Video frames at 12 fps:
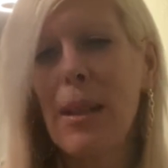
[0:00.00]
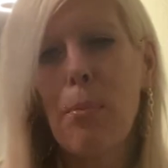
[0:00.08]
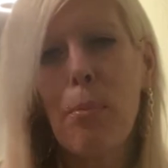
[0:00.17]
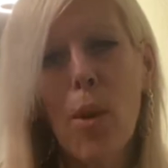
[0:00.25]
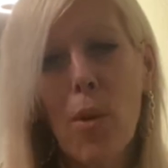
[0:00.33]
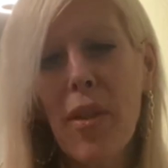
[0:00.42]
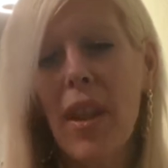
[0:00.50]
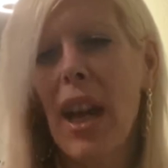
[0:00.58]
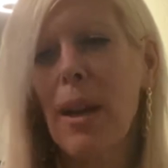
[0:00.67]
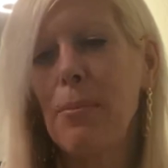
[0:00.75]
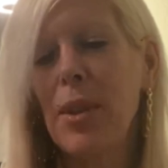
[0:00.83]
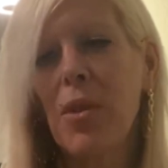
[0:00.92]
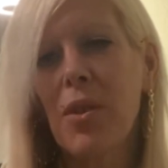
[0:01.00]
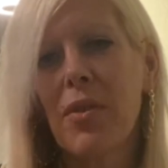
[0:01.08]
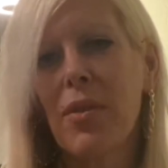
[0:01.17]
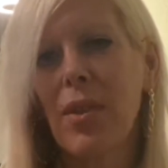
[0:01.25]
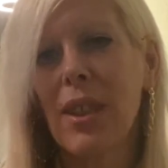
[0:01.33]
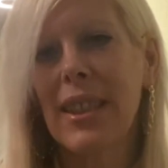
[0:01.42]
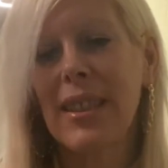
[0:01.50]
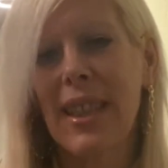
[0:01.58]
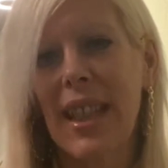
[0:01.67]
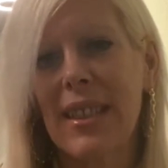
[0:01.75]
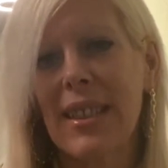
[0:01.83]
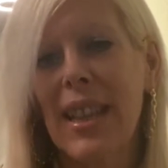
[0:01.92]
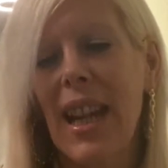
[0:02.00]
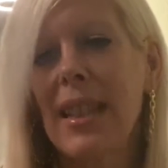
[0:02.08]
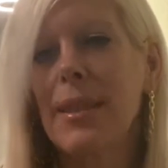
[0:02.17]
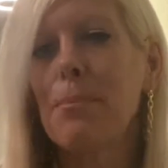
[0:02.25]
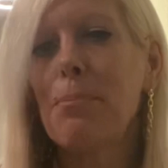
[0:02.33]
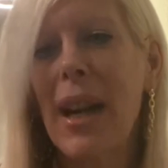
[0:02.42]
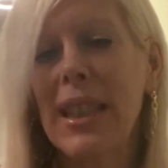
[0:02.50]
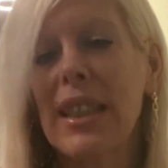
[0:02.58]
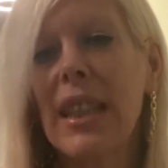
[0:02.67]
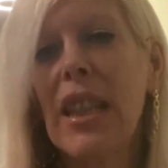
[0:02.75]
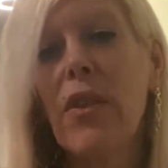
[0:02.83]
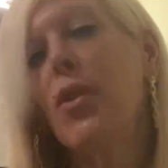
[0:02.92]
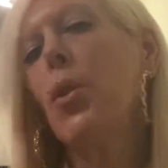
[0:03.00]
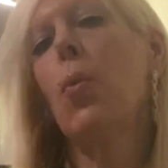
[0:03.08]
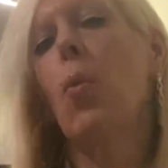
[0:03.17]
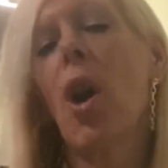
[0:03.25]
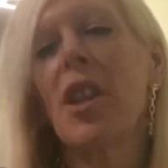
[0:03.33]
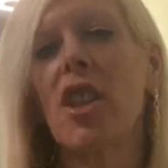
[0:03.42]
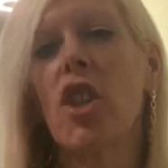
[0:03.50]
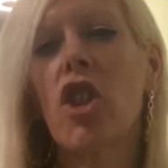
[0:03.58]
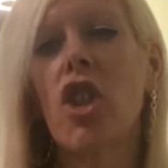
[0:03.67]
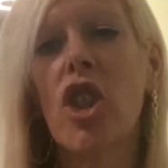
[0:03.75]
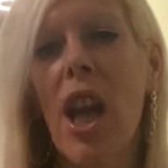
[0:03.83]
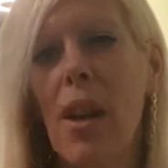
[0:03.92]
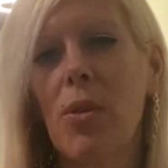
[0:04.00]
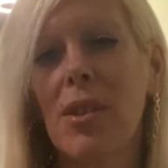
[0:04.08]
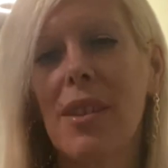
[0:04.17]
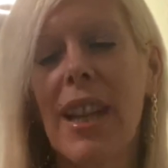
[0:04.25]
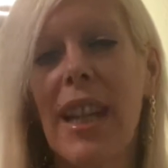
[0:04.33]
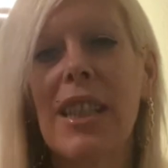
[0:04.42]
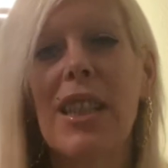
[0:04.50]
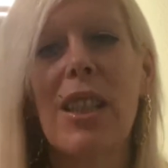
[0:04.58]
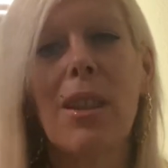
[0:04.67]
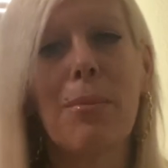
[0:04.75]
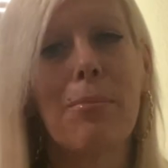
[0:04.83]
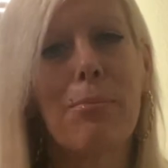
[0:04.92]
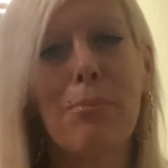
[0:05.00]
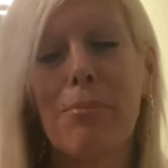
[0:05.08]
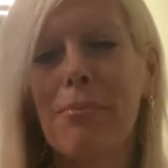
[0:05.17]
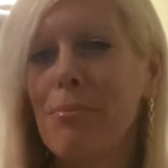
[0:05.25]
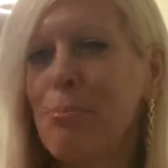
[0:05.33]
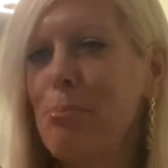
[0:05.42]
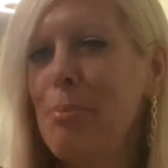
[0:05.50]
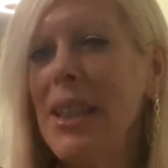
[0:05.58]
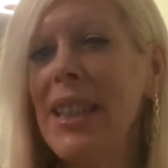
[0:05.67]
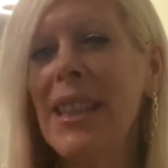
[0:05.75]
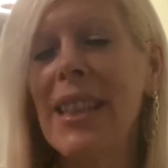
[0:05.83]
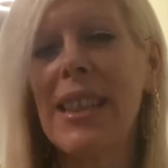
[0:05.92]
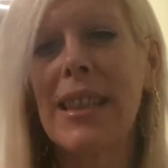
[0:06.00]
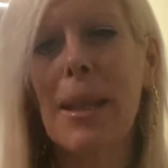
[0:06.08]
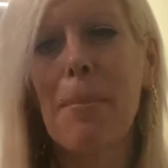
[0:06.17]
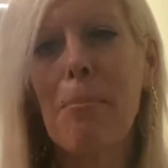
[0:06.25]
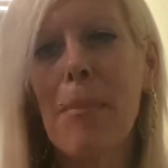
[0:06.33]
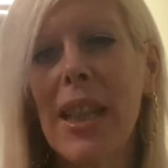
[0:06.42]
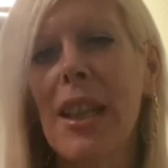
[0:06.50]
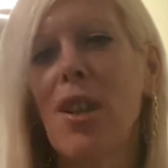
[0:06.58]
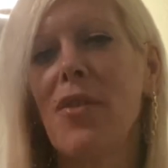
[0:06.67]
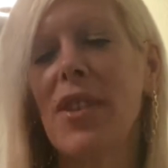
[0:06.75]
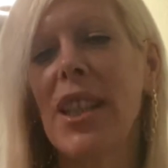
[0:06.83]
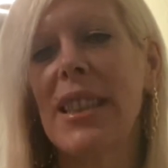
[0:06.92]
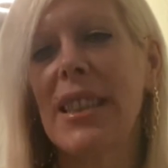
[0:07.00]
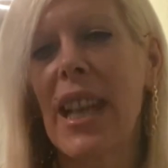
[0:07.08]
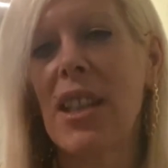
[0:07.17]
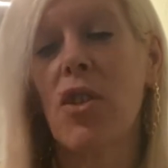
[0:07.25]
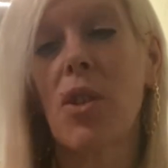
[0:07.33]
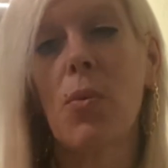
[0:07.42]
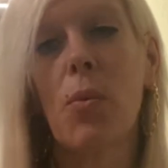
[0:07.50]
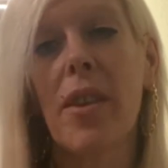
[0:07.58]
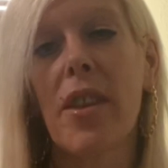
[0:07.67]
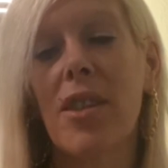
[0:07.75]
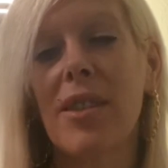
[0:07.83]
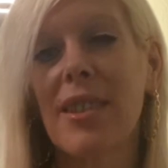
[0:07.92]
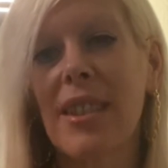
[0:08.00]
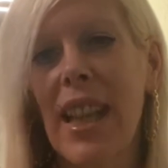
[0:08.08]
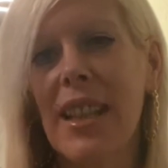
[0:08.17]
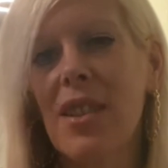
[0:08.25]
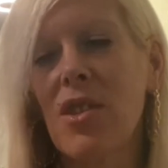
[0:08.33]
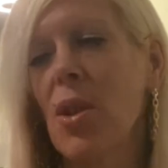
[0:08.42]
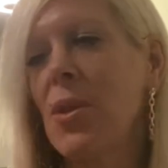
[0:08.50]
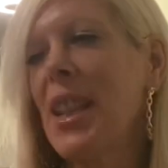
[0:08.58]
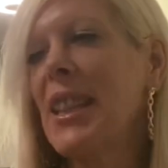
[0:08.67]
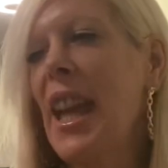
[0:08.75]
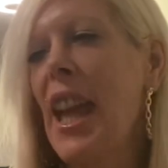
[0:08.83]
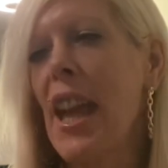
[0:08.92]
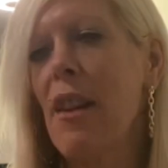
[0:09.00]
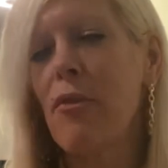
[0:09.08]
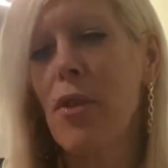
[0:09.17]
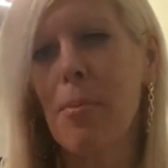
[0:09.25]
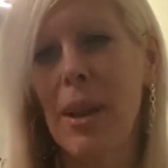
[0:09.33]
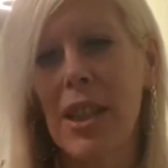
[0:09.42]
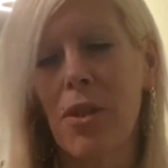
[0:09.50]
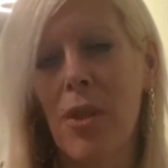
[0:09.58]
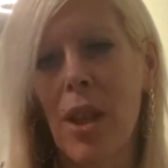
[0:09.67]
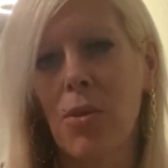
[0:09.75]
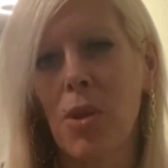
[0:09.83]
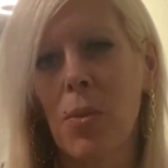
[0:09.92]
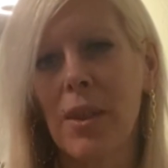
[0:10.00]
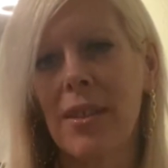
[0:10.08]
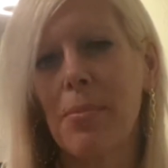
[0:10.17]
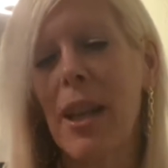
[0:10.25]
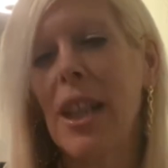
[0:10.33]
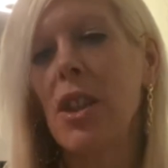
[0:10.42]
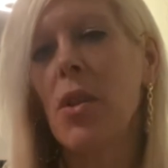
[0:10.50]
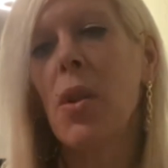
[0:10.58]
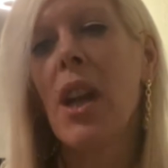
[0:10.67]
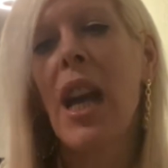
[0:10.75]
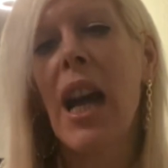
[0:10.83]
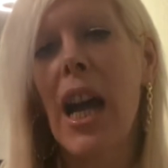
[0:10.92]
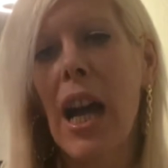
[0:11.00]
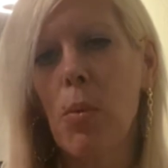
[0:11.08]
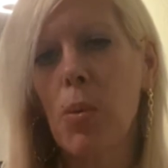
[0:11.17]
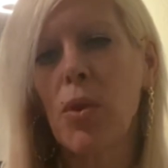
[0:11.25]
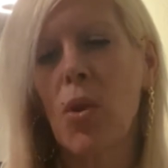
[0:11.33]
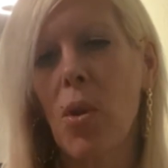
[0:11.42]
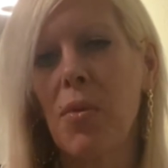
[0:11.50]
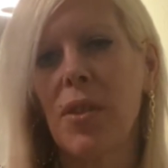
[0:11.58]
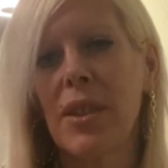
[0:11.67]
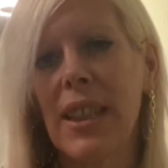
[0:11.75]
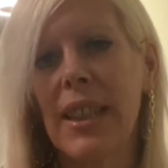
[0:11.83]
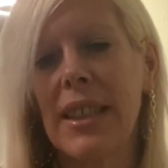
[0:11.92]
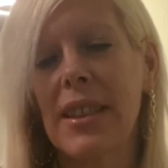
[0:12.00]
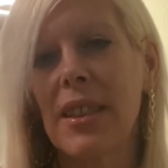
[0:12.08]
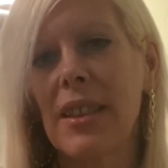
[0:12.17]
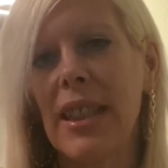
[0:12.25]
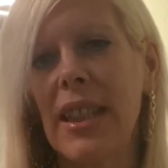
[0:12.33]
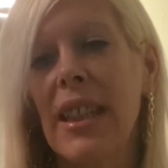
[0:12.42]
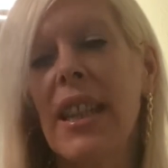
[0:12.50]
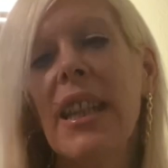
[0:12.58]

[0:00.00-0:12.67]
Both are beautiful scents, guys. But if you want to shout and be in the middle of the attention with your scent so that everybody around you will smell you, I would go for the Linter D.